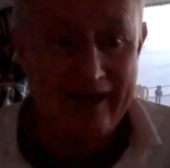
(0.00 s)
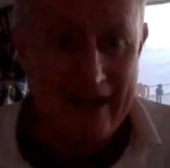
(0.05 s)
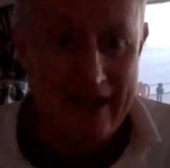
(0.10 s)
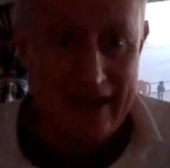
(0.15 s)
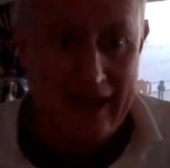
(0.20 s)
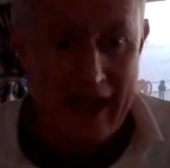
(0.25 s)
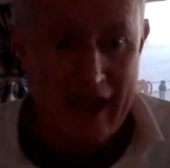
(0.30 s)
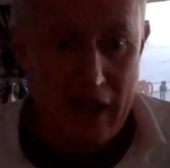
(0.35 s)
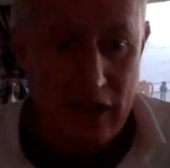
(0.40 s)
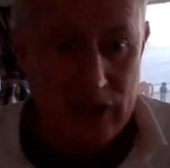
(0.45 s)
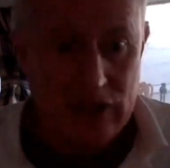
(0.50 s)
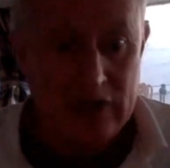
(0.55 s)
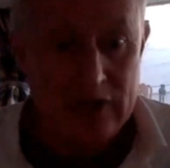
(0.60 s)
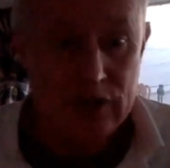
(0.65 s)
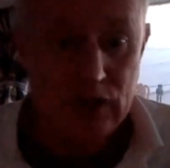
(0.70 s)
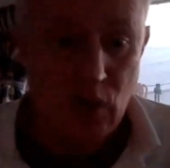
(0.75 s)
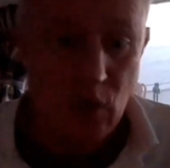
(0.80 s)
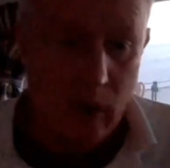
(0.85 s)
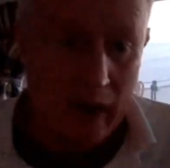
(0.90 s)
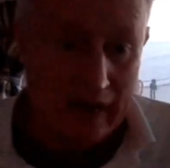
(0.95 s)
get out
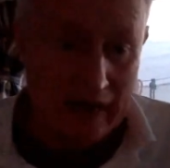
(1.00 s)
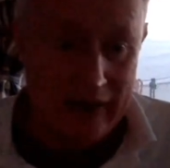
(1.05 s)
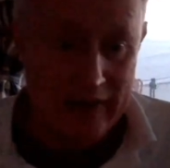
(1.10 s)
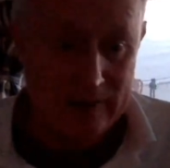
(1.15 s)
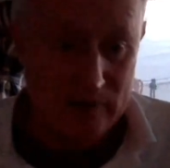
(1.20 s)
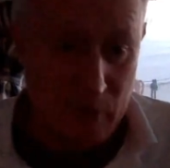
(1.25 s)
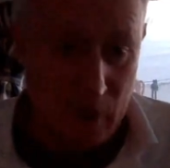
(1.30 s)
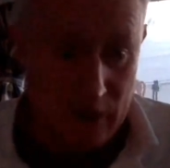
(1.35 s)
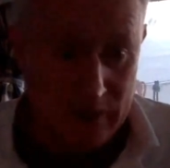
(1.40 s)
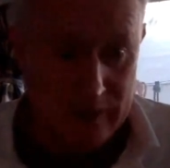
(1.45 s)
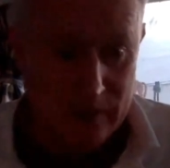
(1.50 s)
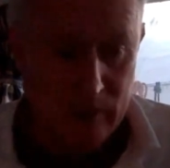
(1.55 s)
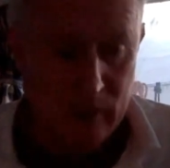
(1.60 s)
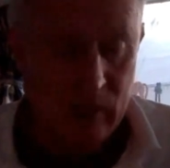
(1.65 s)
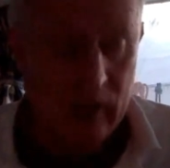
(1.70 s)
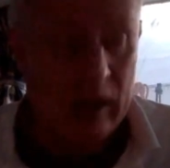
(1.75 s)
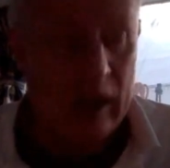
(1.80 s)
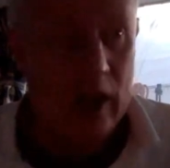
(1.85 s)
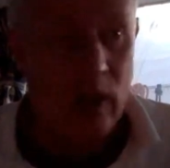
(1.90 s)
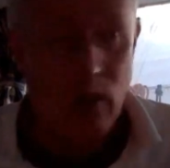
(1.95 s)
as quickly as
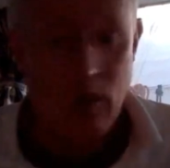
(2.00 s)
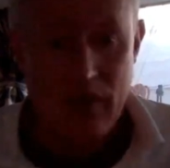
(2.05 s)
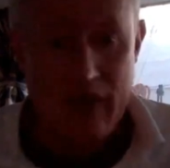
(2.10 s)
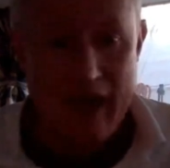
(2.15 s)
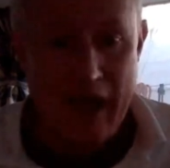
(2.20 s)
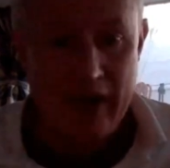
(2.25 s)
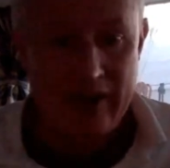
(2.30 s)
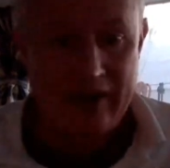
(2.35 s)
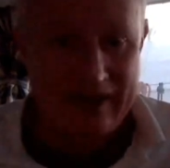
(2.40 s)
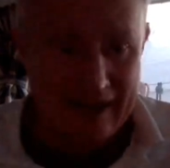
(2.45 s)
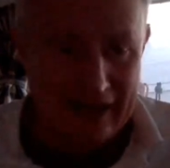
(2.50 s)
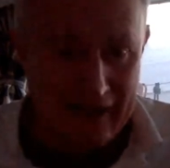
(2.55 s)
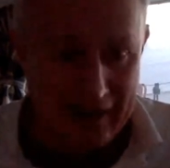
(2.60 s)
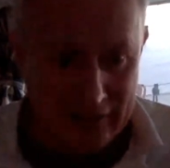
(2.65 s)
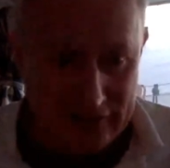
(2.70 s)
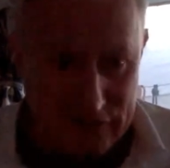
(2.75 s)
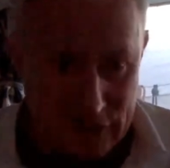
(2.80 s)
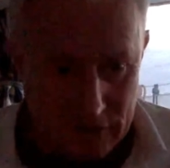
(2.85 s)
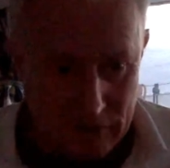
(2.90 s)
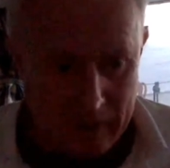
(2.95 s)
possible without
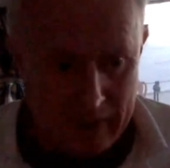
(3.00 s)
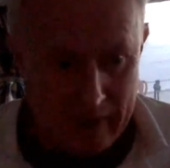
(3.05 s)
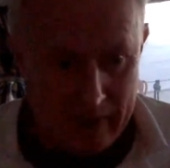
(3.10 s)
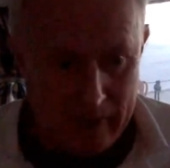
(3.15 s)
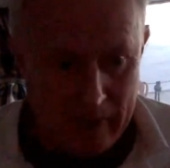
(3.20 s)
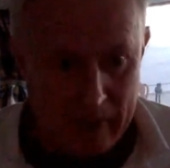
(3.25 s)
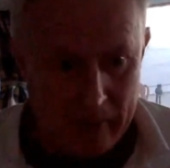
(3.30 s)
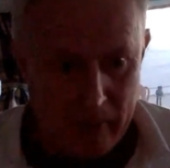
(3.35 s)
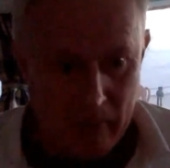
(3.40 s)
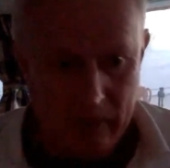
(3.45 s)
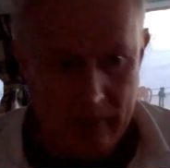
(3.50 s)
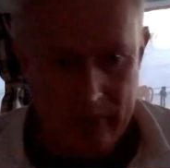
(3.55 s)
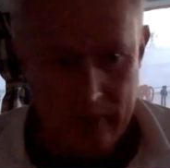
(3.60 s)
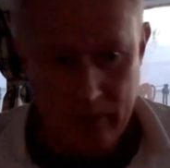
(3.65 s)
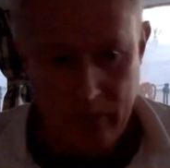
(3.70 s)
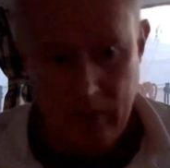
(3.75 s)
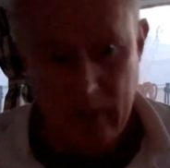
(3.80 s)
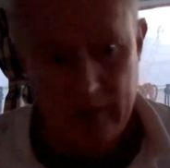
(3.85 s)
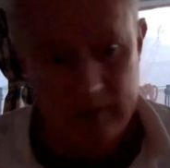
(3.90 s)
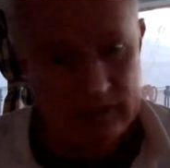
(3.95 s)
killing too many people in
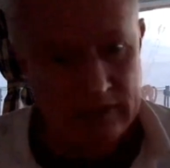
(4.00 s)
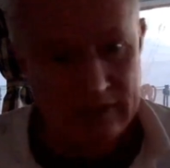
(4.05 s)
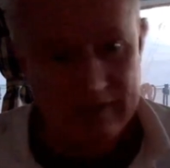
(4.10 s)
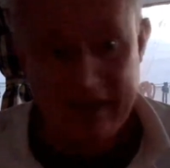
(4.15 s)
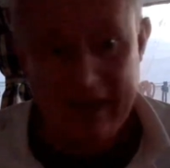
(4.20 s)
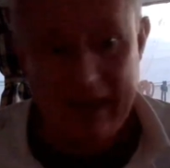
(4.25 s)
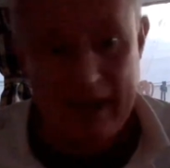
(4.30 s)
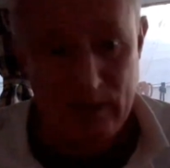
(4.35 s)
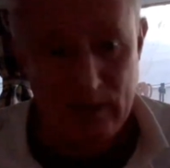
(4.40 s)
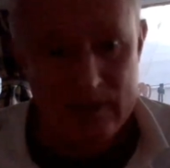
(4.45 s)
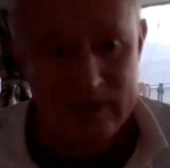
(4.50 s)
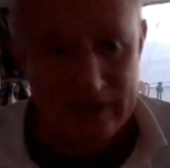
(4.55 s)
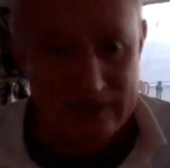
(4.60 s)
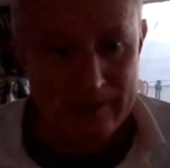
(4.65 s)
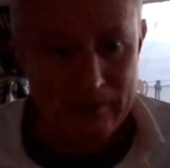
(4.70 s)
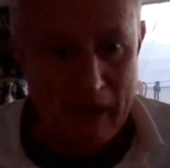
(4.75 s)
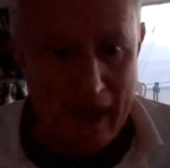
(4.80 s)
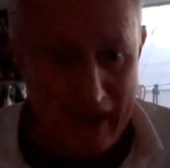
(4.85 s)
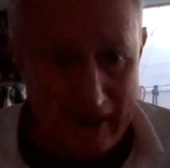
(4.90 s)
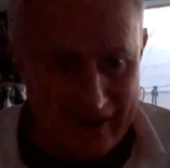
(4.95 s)
the process. That was his